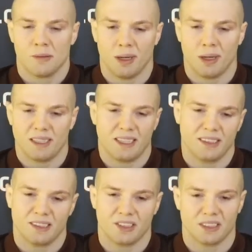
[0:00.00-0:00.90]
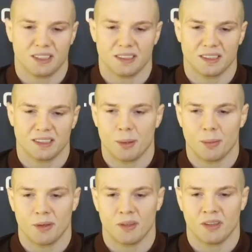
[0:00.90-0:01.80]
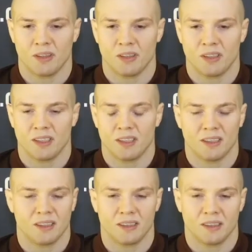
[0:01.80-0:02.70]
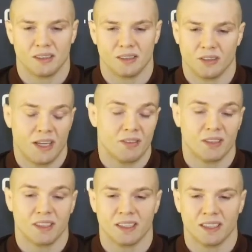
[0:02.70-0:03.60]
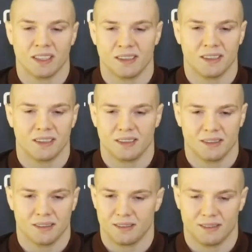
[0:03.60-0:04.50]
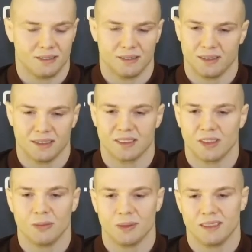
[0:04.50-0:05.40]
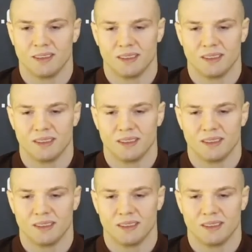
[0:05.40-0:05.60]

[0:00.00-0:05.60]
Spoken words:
but this is just a step up on everything. And let's go, man.